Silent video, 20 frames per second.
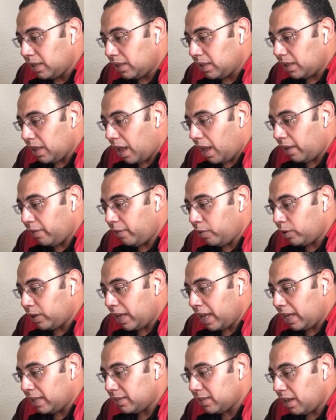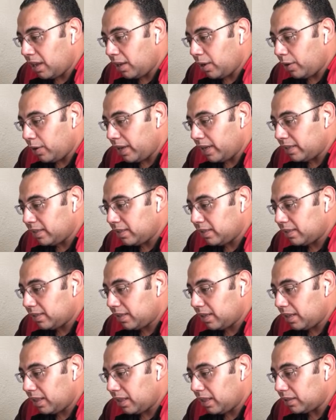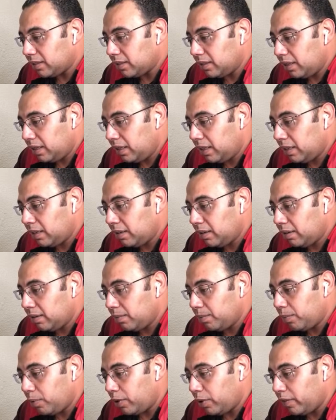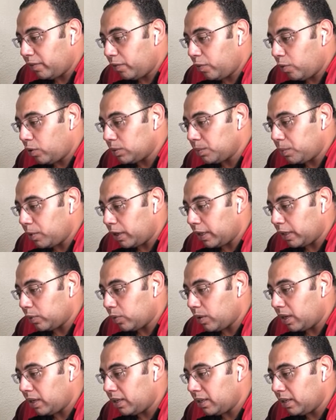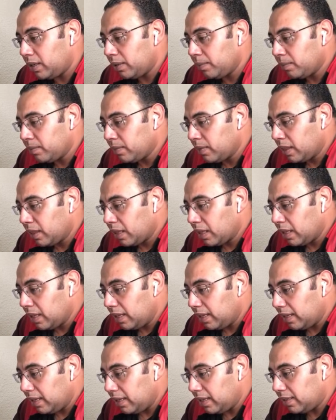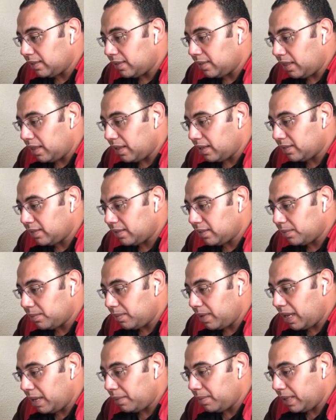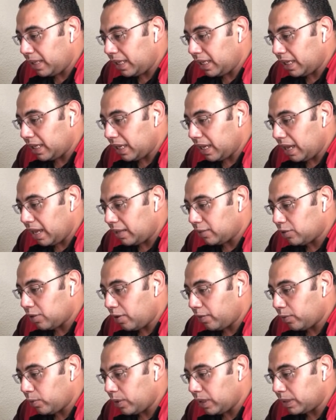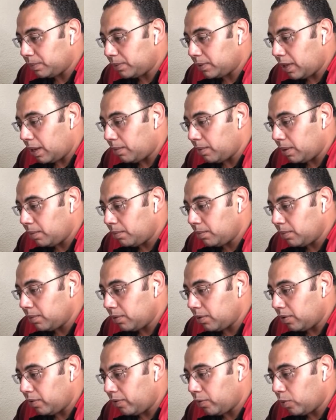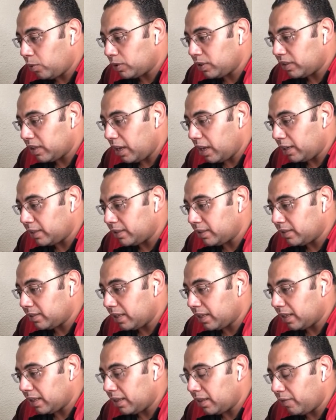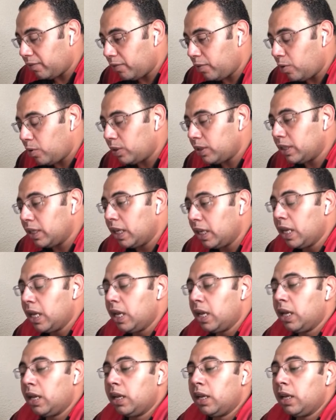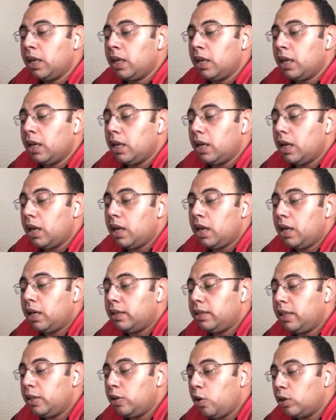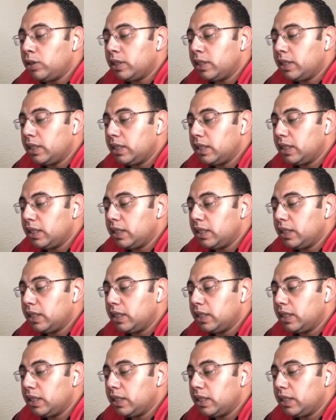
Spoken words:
The iPhone has iOS 13.4.1. Is this maybe a software problem? Of course, I resetted the phone. Dinork,